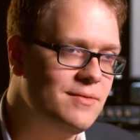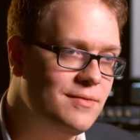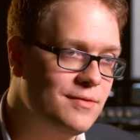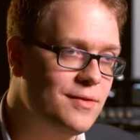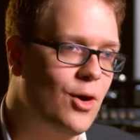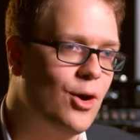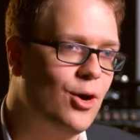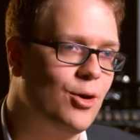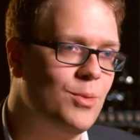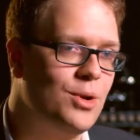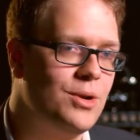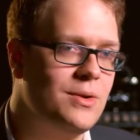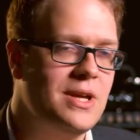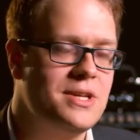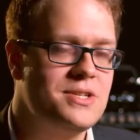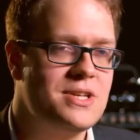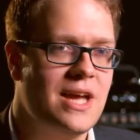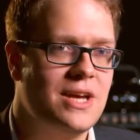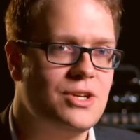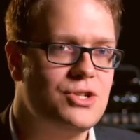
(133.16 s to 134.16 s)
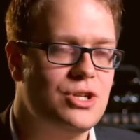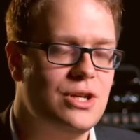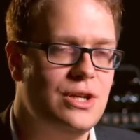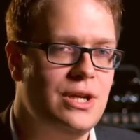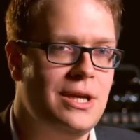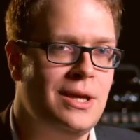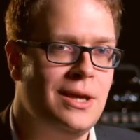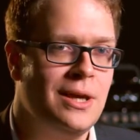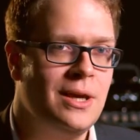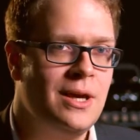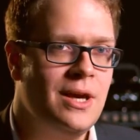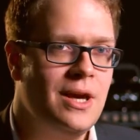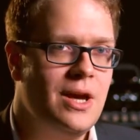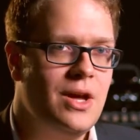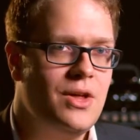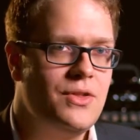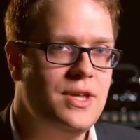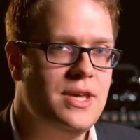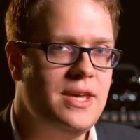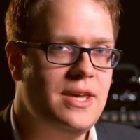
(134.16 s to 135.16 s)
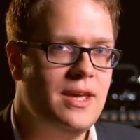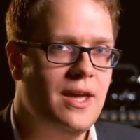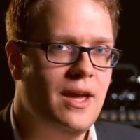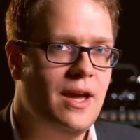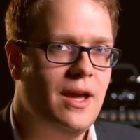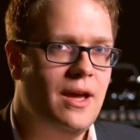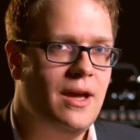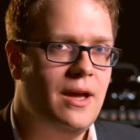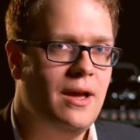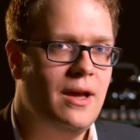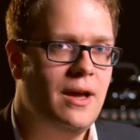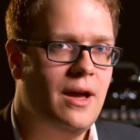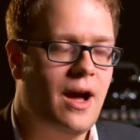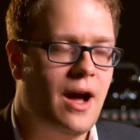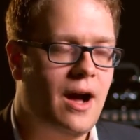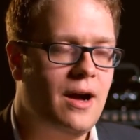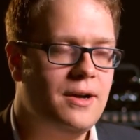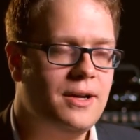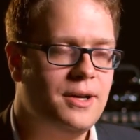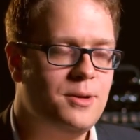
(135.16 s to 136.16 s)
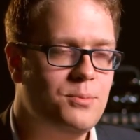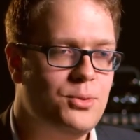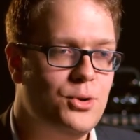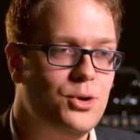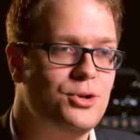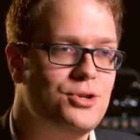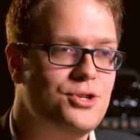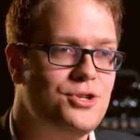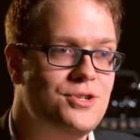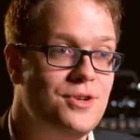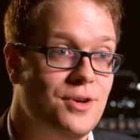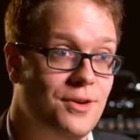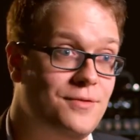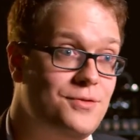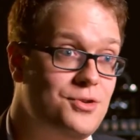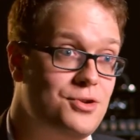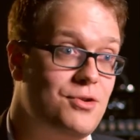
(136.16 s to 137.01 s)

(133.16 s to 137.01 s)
environment is actually the hug and push of